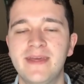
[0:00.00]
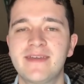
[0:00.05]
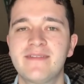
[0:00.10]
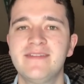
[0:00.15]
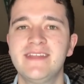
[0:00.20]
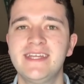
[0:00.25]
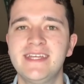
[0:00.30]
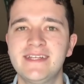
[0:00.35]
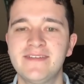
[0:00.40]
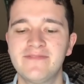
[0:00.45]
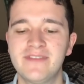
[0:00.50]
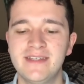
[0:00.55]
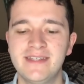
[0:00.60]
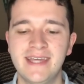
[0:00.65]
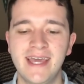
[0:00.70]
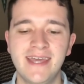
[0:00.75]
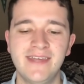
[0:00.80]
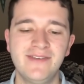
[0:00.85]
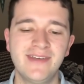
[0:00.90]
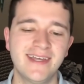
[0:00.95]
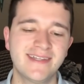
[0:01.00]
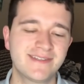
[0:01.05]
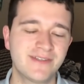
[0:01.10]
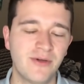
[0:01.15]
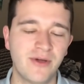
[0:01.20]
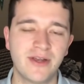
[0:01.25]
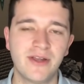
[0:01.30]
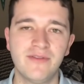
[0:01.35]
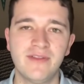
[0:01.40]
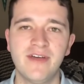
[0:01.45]
pick lean of the day. You guys
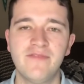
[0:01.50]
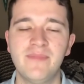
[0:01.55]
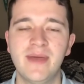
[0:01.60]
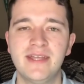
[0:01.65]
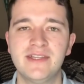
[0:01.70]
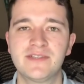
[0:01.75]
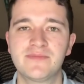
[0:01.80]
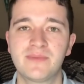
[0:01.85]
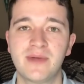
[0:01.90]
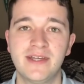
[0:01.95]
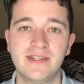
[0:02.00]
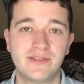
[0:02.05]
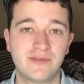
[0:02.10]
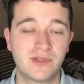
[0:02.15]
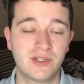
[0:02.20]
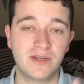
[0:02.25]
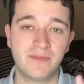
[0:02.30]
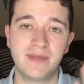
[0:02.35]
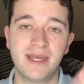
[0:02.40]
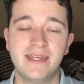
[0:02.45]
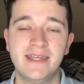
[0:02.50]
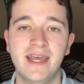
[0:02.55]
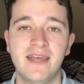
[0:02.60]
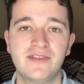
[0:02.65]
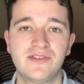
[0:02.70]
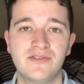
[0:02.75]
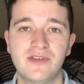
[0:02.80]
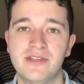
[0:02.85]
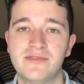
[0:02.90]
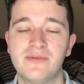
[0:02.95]
know I don't love betting spreads. Should have bet
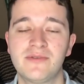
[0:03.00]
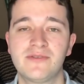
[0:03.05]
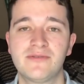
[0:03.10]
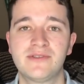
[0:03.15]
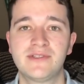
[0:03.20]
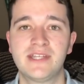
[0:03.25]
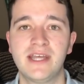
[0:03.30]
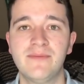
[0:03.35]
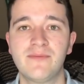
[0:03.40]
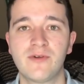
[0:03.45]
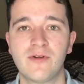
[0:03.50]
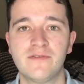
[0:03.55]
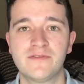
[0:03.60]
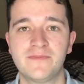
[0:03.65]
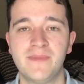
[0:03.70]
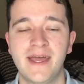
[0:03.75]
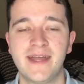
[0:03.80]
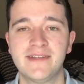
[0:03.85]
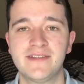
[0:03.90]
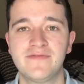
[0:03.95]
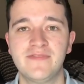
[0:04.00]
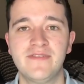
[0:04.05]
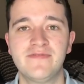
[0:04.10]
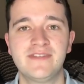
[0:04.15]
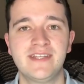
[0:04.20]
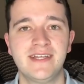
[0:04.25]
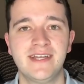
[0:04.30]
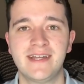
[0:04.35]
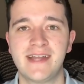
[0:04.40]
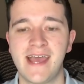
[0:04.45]
yesterday's, which was Timberwolves
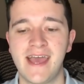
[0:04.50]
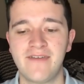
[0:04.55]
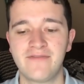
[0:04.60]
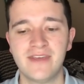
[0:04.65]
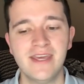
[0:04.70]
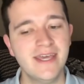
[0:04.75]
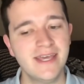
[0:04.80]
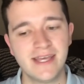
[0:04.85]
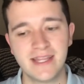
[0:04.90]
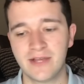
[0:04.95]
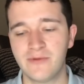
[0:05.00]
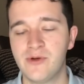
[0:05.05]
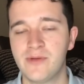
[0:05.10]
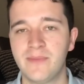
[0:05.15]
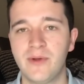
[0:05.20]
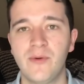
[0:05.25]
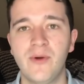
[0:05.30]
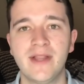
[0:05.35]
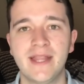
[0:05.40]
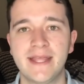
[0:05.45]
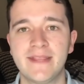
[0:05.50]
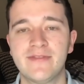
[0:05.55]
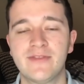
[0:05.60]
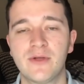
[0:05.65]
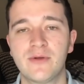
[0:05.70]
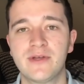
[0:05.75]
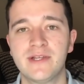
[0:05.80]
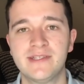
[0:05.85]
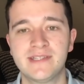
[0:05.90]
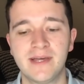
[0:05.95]
-15.5. They won by, what, like
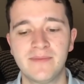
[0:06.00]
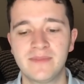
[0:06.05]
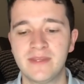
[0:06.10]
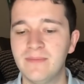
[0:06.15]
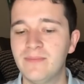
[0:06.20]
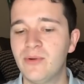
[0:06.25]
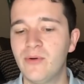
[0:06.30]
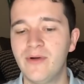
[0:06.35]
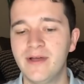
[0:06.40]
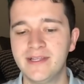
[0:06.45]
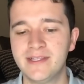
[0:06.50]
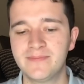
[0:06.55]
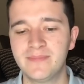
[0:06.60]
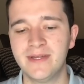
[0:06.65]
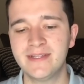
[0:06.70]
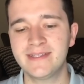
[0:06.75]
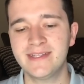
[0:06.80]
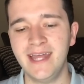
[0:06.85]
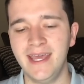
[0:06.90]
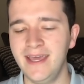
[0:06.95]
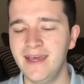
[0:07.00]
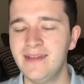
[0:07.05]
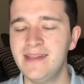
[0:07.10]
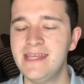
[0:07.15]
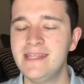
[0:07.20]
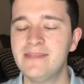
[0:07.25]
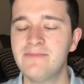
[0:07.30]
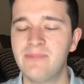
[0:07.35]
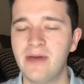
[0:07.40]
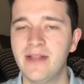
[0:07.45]
30-something points. But today, I
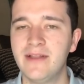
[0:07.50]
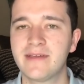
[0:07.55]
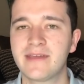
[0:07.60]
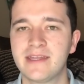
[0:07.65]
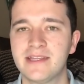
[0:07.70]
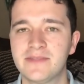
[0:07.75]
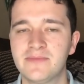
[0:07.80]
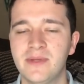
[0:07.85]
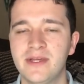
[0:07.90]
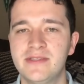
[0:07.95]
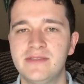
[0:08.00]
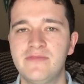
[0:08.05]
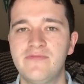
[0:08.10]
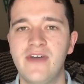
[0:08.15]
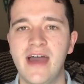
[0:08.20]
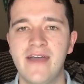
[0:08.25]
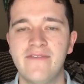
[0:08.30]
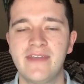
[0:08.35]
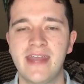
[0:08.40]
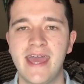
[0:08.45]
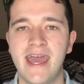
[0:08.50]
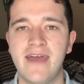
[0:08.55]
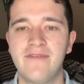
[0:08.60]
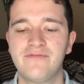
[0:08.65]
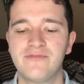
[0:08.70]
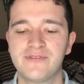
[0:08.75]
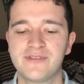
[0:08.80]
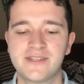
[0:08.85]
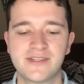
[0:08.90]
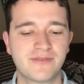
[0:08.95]
lean the Pelicans +5.5
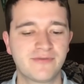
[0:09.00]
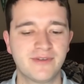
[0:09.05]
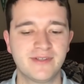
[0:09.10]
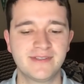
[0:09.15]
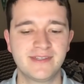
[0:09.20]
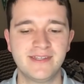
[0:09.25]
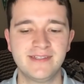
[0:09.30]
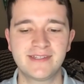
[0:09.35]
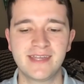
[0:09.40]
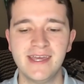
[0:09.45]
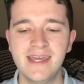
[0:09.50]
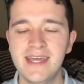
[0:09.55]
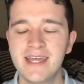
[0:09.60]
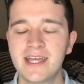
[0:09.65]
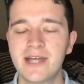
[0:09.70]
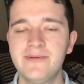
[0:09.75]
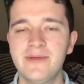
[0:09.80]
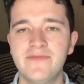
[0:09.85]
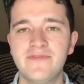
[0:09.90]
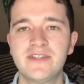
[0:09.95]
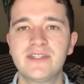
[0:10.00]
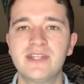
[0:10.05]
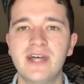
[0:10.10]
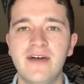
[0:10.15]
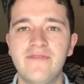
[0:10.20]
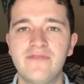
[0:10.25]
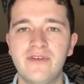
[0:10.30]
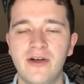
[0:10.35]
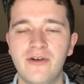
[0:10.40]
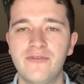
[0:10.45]
versus the Grizzlies. Coming off a
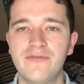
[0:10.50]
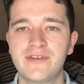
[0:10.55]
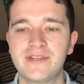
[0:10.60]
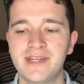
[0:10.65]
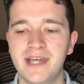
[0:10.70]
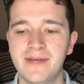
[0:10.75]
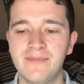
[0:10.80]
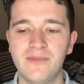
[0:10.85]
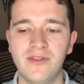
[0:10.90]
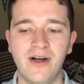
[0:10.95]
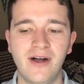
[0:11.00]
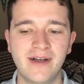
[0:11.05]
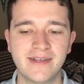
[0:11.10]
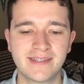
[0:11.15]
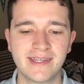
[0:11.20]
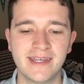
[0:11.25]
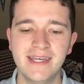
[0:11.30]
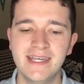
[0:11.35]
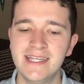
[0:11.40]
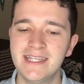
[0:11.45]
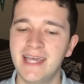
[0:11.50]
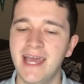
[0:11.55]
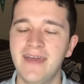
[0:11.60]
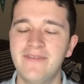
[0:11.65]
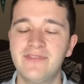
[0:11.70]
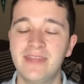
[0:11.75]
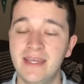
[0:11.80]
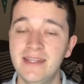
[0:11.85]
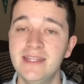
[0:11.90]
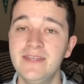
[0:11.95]
tough overtime loss.
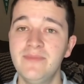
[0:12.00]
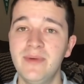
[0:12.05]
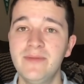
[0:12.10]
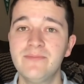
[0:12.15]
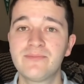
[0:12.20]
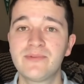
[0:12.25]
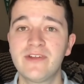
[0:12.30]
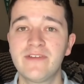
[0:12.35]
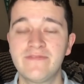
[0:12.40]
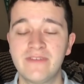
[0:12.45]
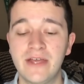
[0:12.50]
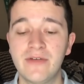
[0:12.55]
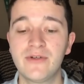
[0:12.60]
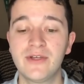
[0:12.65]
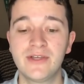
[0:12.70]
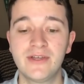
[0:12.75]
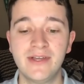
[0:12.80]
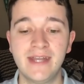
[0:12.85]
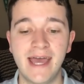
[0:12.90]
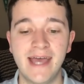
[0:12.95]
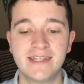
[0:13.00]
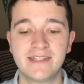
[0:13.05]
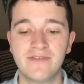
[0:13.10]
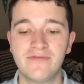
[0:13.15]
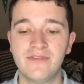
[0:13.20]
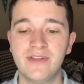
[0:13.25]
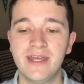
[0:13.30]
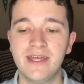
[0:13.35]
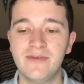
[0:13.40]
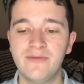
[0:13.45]
They've been very good as
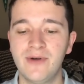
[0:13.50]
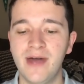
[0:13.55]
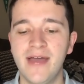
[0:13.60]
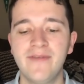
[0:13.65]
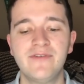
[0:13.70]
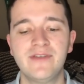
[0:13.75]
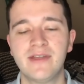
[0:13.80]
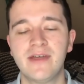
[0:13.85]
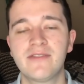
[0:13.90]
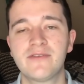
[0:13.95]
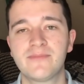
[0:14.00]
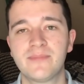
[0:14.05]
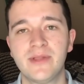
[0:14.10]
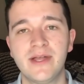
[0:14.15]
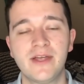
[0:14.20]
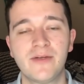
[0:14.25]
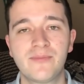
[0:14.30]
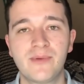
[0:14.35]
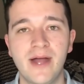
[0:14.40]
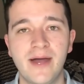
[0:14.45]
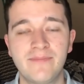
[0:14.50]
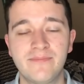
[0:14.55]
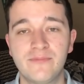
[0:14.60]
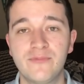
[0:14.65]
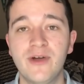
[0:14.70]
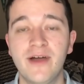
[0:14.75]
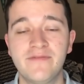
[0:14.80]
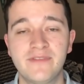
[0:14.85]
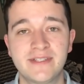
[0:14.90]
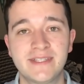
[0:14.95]
of late. We'll have another player prop.
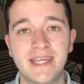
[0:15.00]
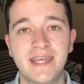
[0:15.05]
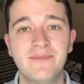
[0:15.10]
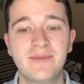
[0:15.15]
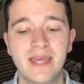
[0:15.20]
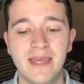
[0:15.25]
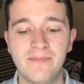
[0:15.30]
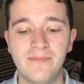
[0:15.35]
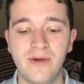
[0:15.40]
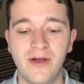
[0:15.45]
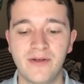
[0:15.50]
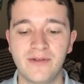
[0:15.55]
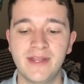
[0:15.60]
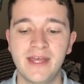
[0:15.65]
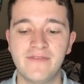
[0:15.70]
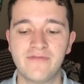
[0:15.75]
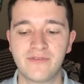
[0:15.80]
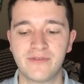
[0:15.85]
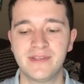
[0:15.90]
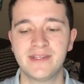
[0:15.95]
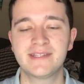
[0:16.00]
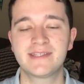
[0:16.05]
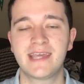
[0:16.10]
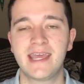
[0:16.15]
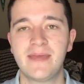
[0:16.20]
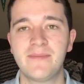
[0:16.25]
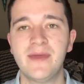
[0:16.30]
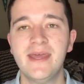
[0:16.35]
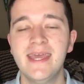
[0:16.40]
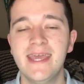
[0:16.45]
We'll have the same game parlay for this
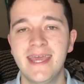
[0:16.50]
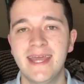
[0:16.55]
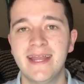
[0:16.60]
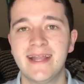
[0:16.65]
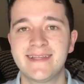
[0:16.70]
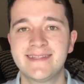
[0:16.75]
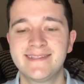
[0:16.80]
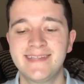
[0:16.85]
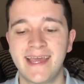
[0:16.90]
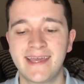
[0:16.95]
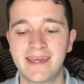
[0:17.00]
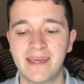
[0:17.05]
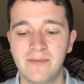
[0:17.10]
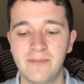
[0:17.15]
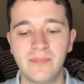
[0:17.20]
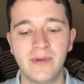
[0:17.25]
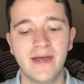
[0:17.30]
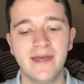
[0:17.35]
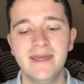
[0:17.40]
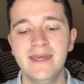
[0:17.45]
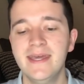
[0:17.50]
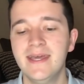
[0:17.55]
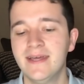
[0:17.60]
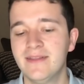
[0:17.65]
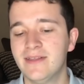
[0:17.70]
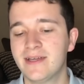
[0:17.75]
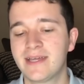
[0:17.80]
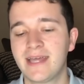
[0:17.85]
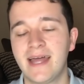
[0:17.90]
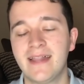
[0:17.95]
game in a second. But
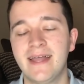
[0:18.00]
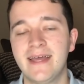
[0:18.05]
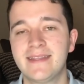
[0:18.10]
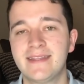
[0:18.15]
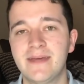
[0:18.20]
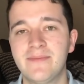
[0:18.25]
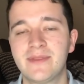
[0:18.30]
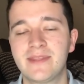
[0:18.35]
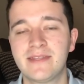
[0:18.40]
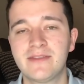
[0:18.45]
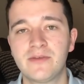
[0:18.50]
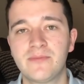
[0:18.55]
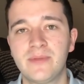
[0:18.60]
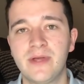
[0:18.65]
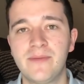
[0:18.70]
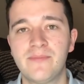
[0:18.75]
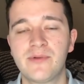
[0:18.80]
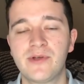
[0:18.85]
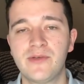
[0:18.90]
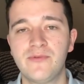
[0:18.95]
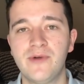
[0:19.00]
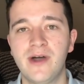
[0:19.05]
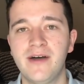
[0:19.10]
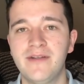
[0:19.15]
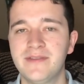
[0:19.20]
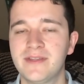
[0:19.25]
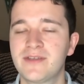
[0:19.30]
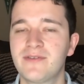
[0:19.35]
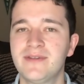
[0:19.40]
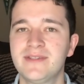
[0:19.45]
look, I like them. I think they're playing pretty well.
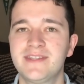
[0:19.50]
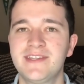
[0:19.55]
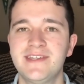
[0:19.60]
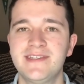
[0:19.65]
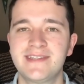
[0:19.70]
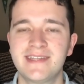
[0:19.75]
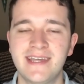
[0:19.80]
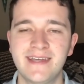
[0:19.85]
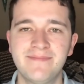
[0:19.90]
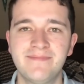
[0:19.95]
And the Grizzlies,